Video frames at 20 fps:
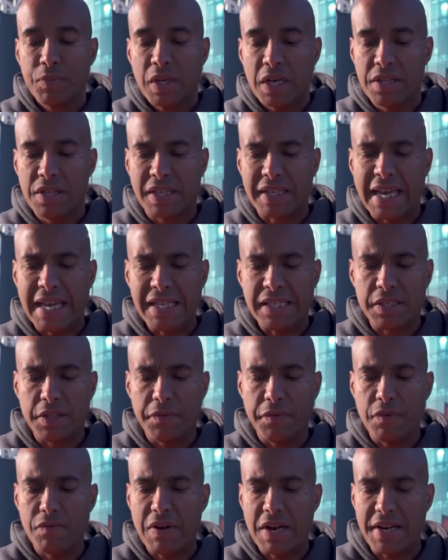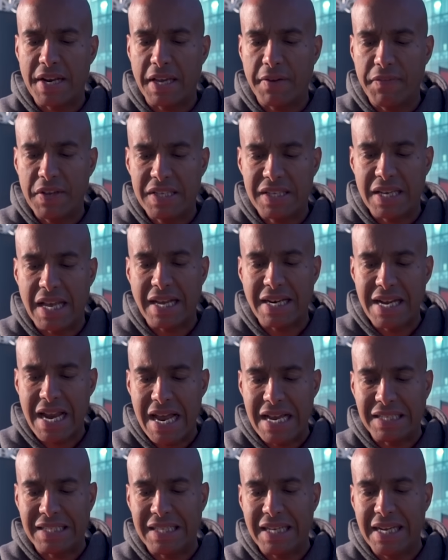In the case of Radek Vitek,
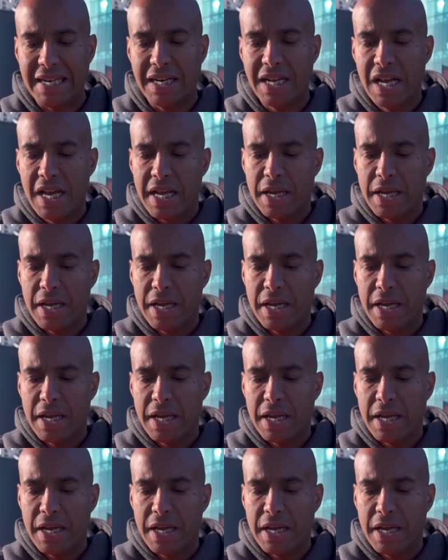19,